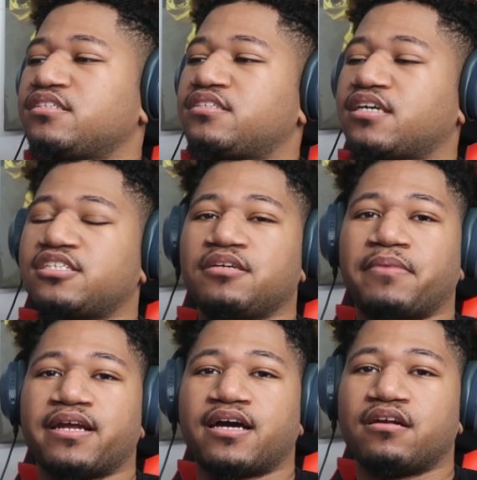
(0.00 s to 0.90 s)
She said she
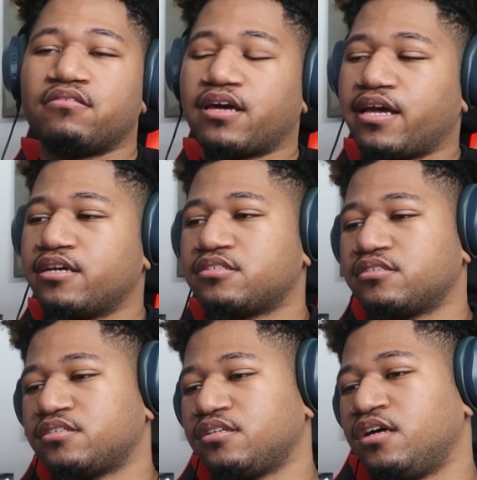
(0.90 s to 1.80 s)
might not know the
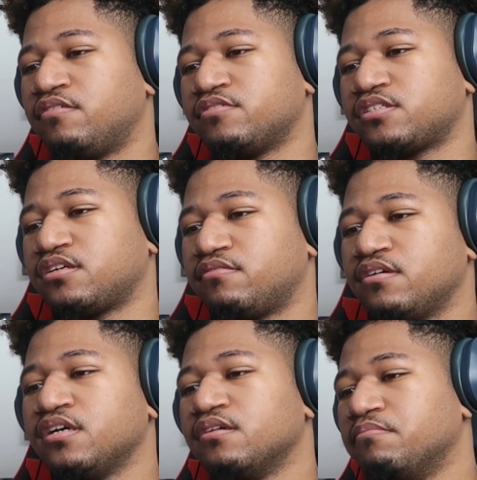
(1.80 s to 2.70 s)
answer to love and
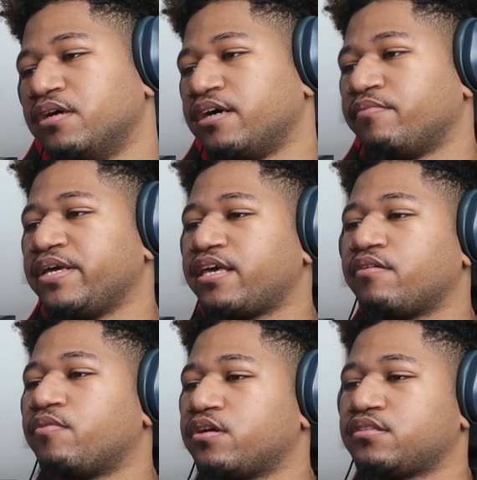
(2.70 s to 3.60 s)
stuff, but we
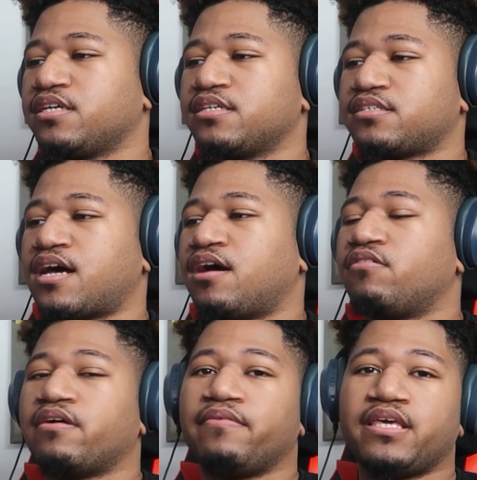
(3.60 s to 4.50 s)
can work this
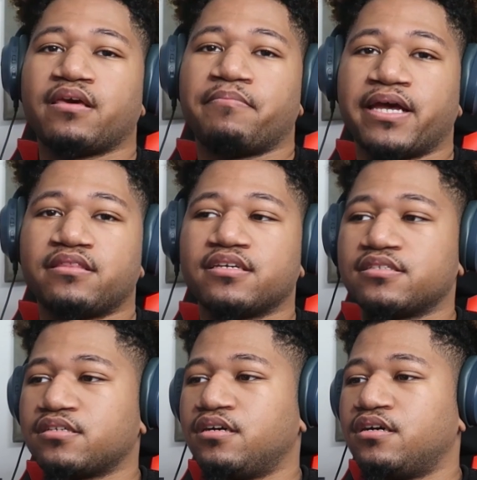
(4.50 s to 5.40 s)
out and we can make
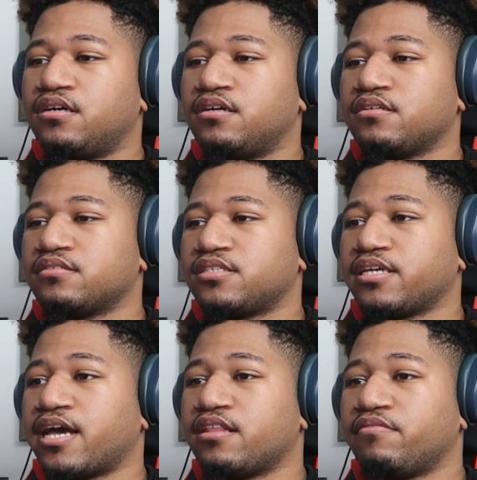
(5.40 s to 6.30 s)
this
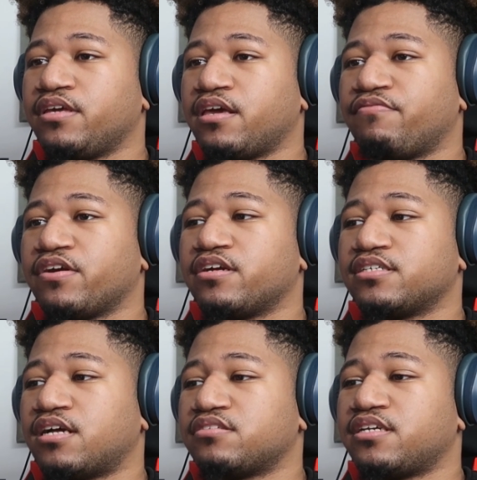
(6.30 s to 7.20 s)
together. We can figure
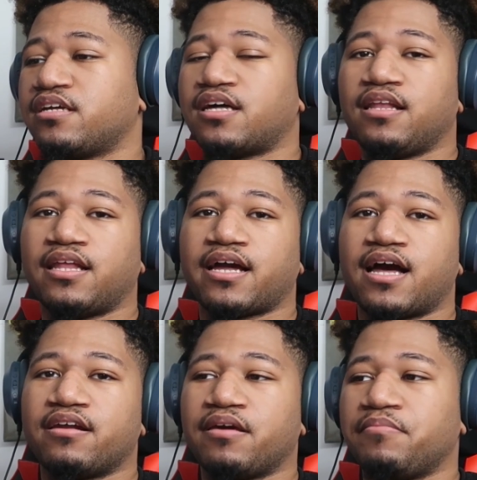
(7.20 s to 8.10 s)
this out together. I like
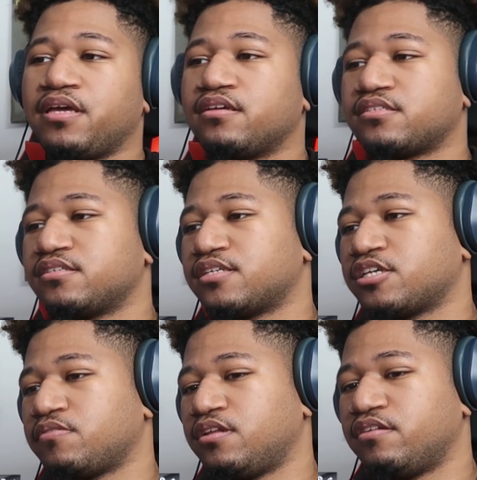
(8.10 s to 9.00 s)
how that means, because
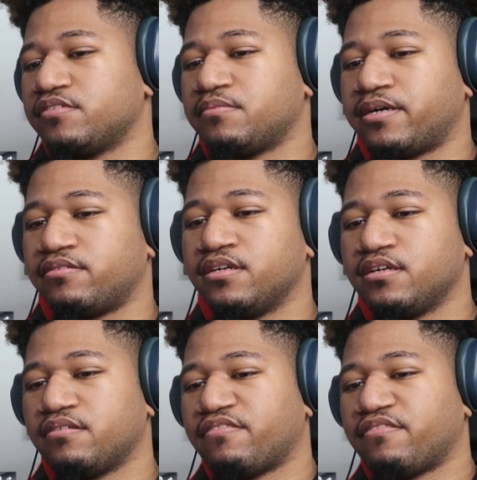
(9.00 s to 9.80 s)
that's what love is about.